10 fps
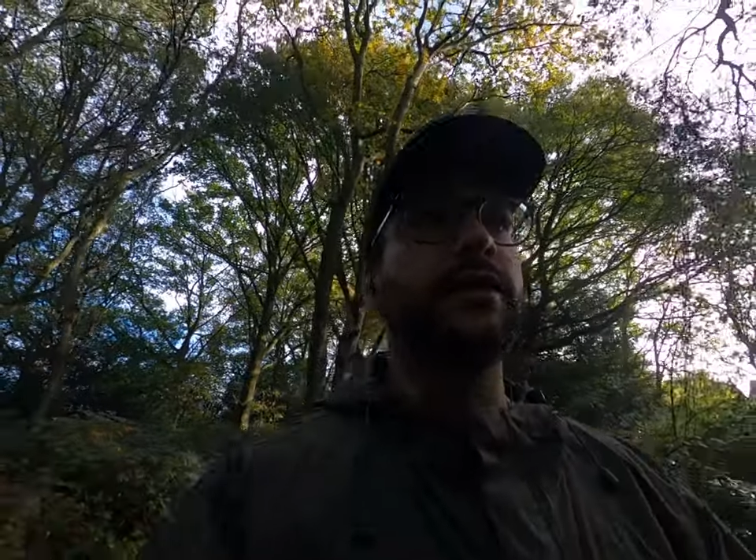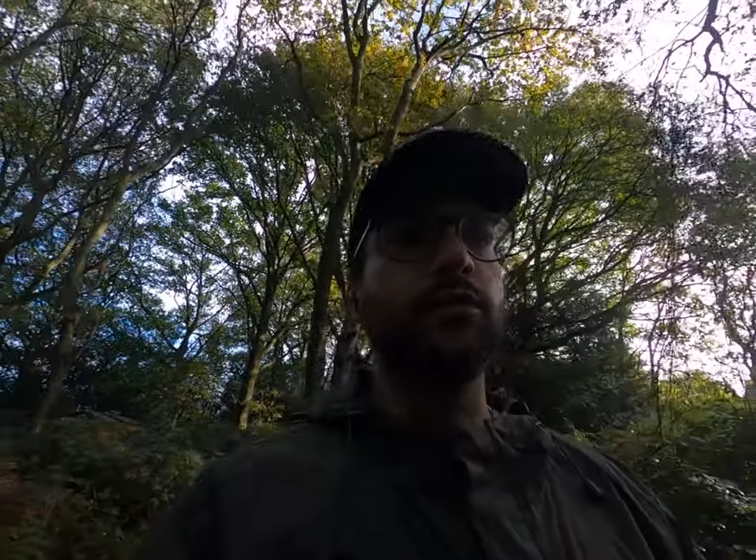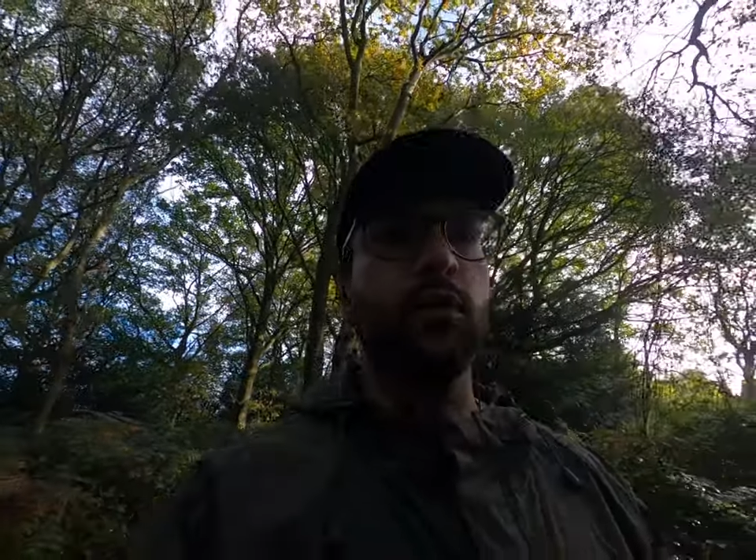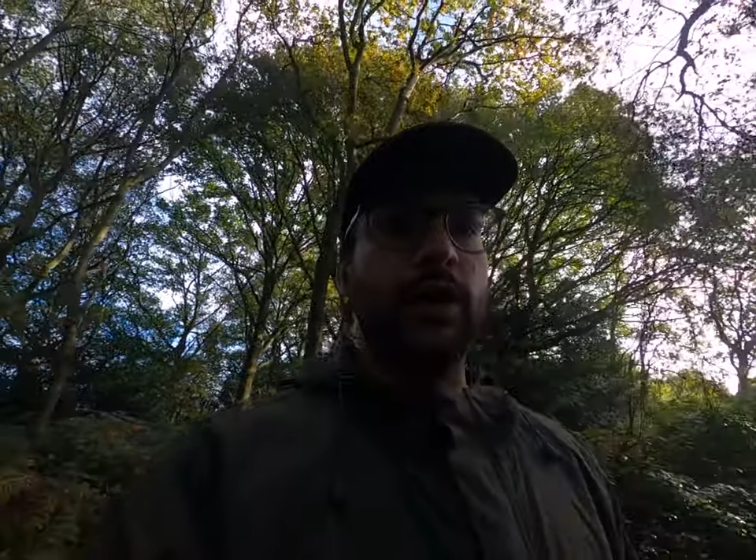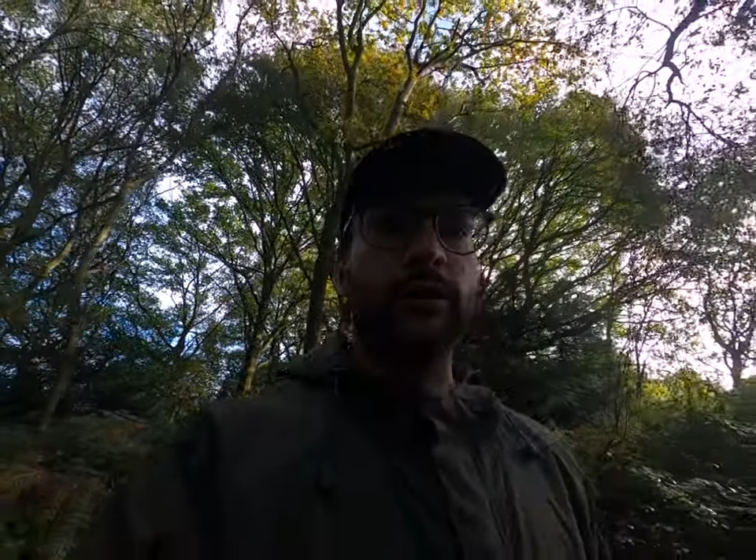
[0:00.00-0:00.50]

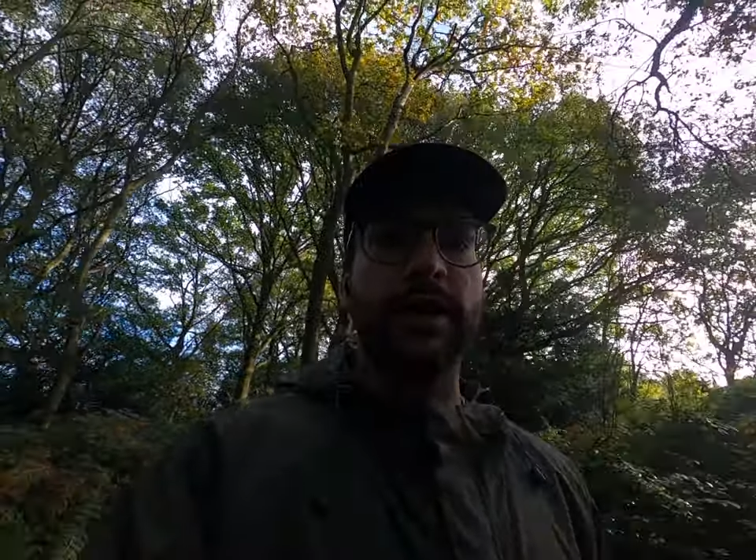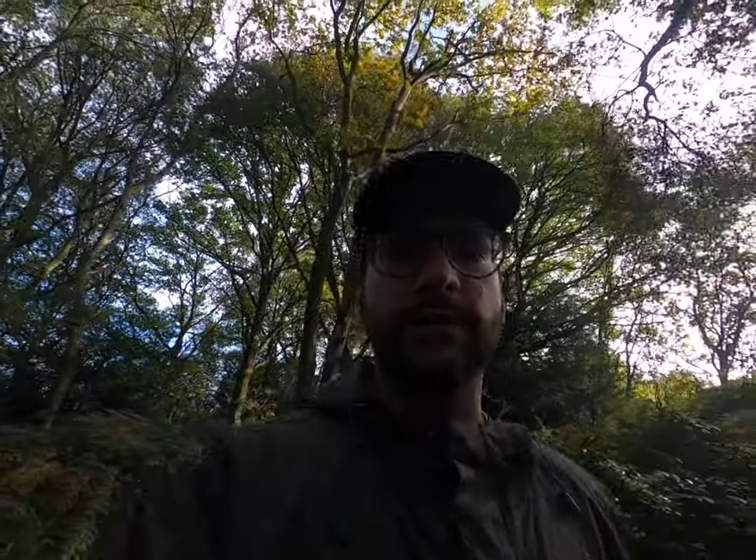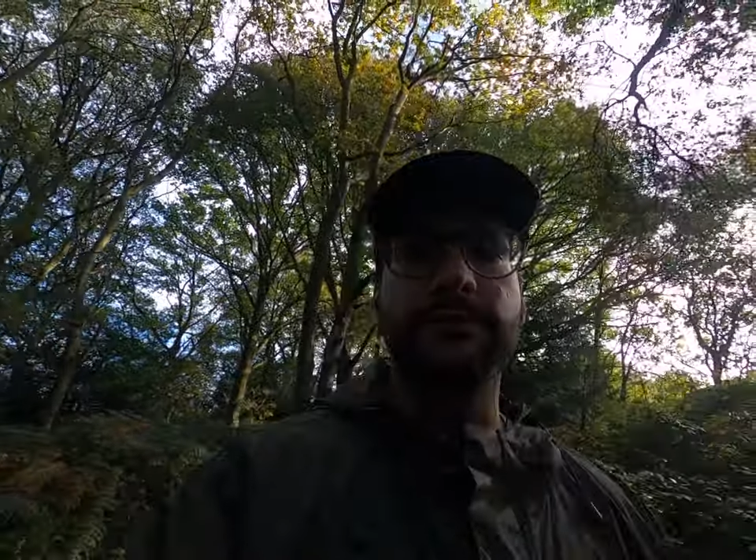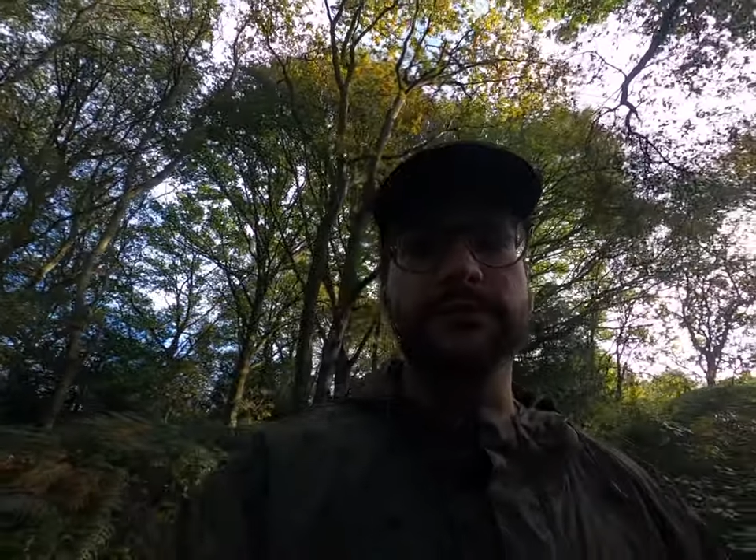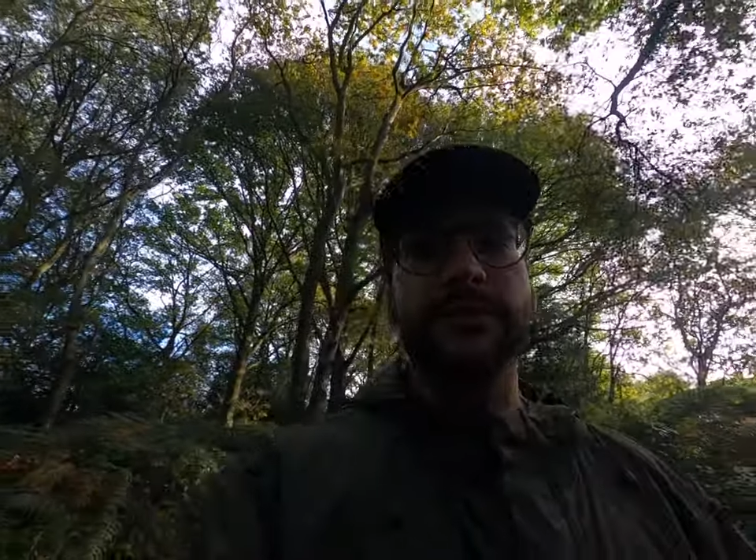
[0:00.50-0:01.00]
and
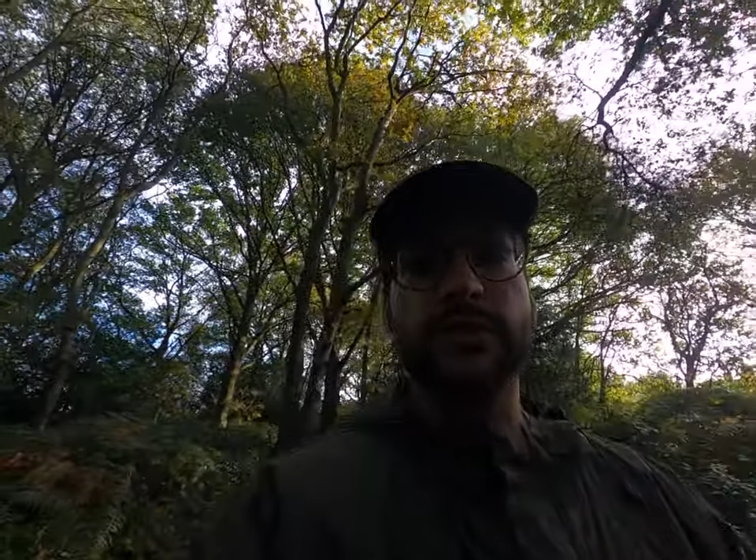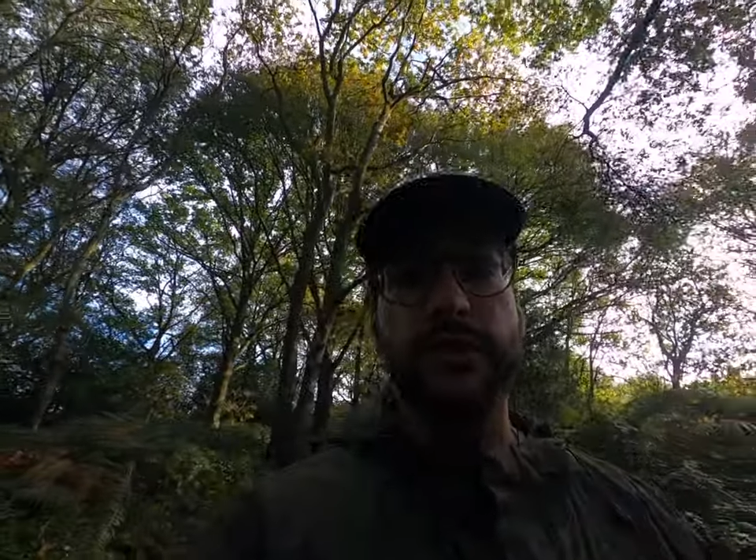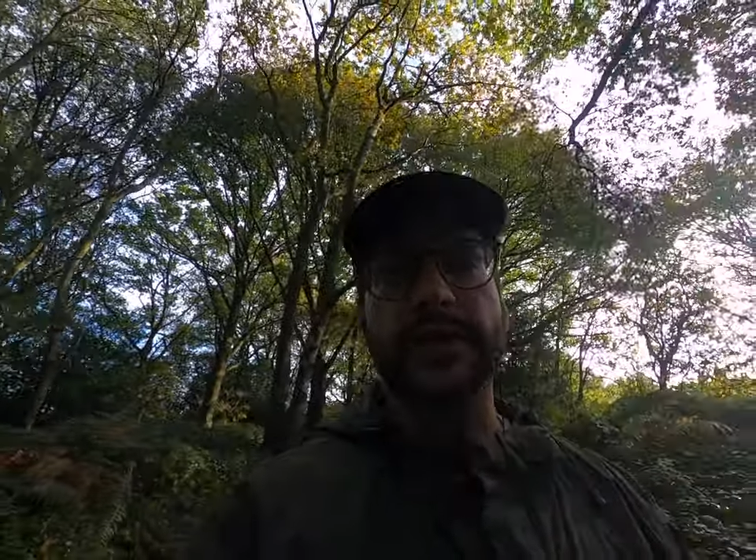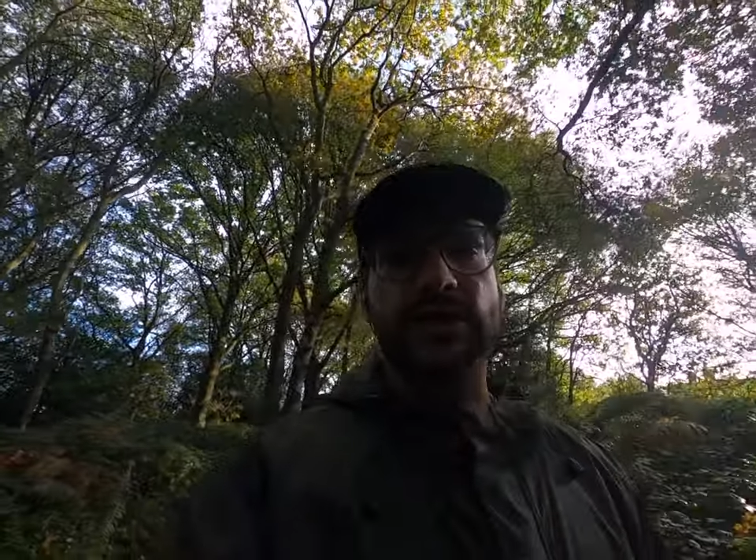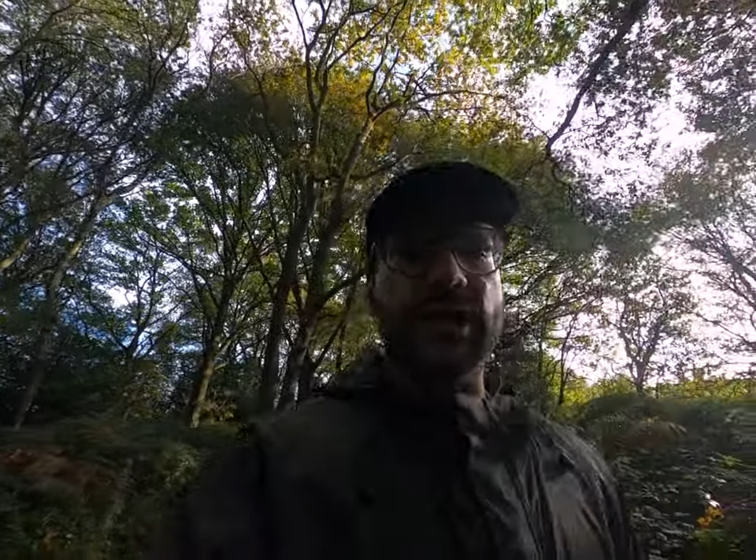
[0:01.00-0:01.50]
welcome to my